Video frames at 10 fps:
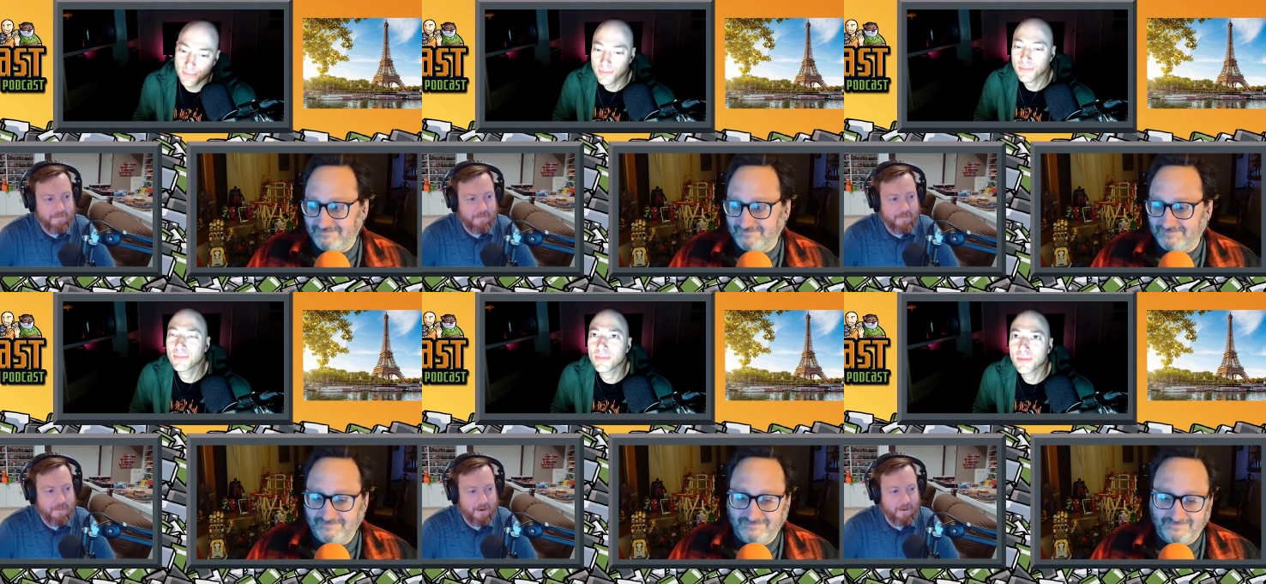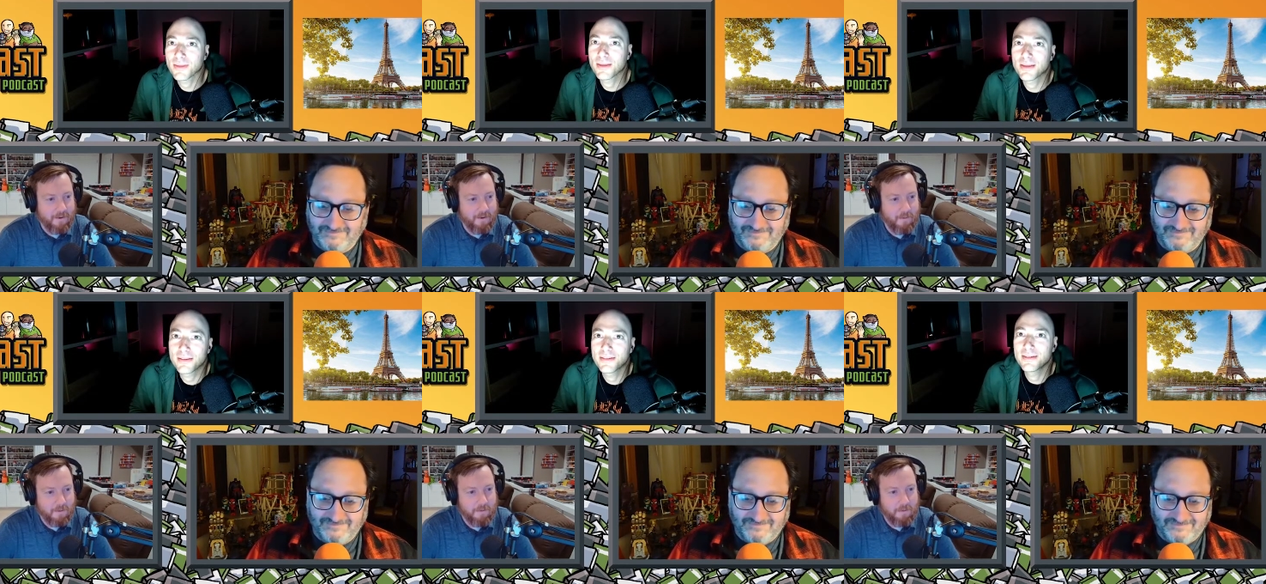Speaker 1: I don't know. We're
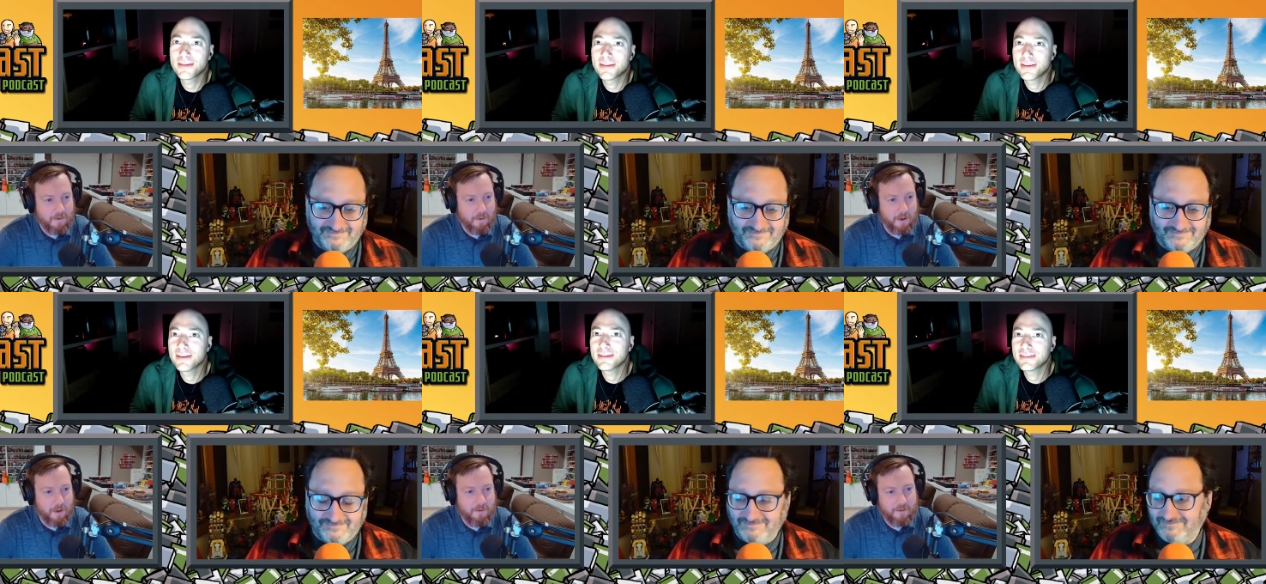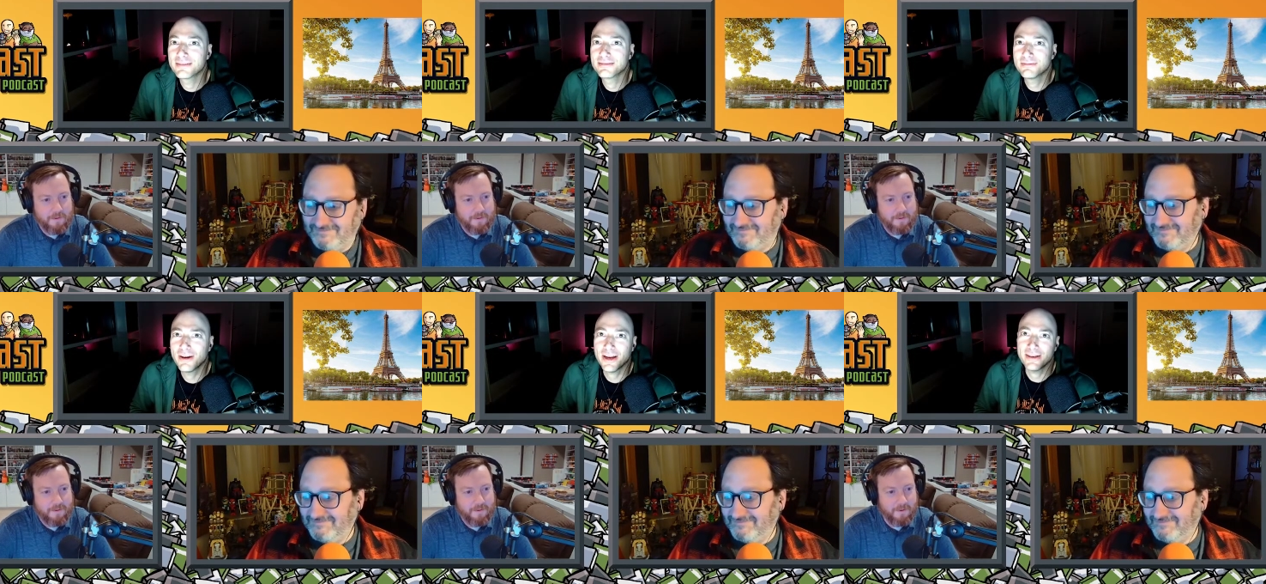we're tourists.
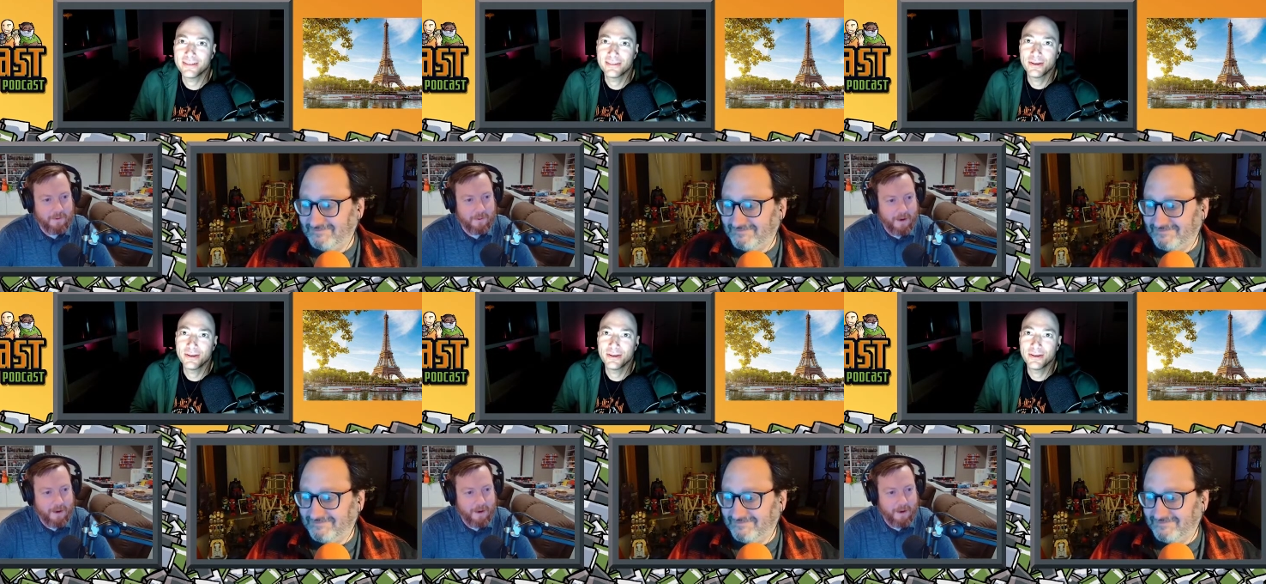So right.